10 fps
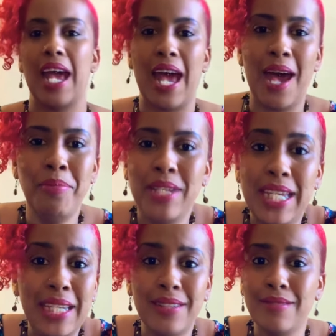I be
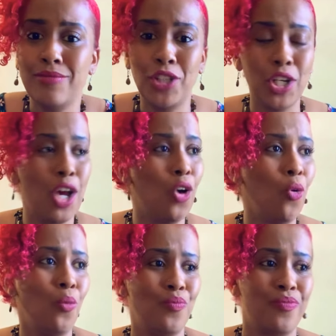getting, you
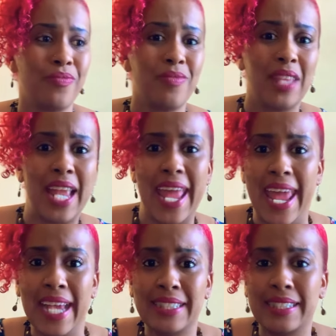know,
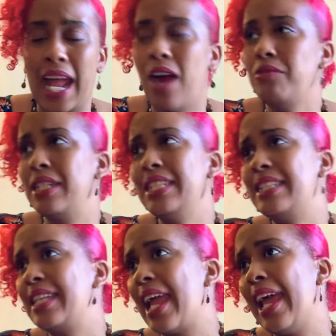asked out this
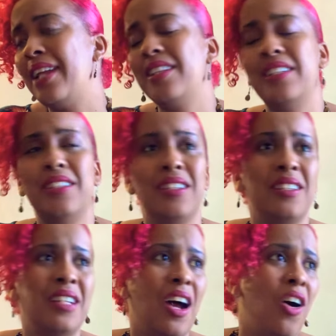that and
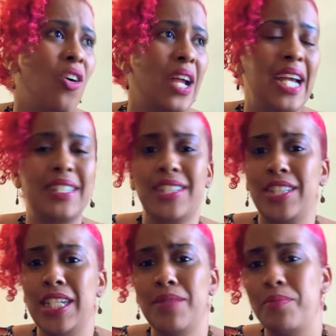all kinds of
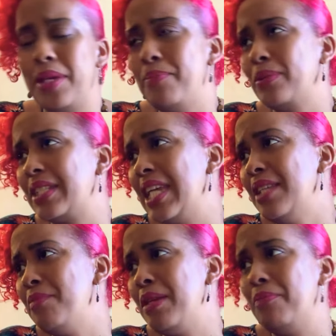shit and people
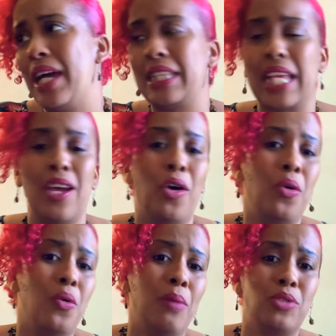telling me about they,
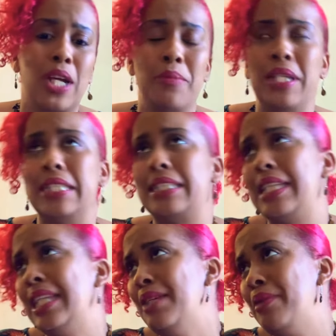oh, I'm trying to be
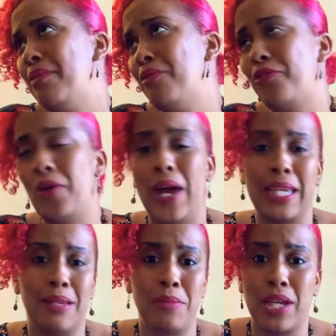celibate before I
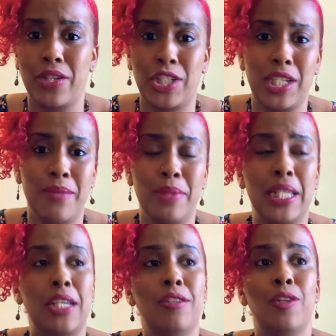get married shit. Be
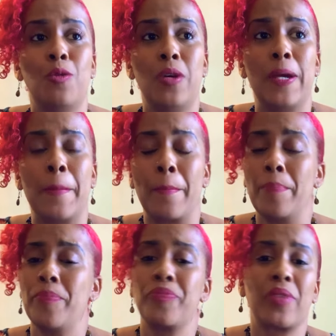like, you know what?
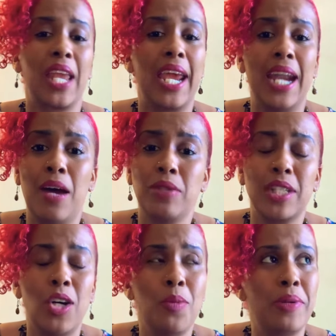And I was
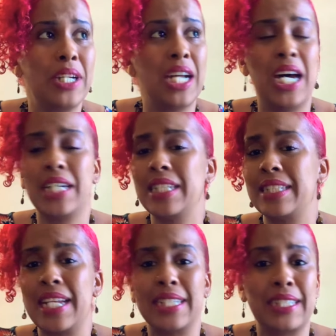open and honest
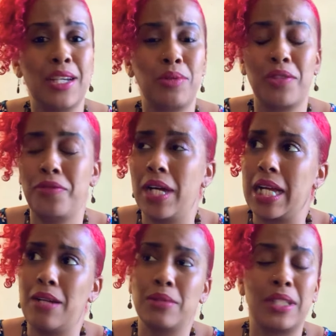and I said what the fuck
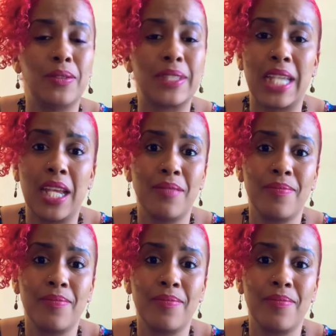I was going to say.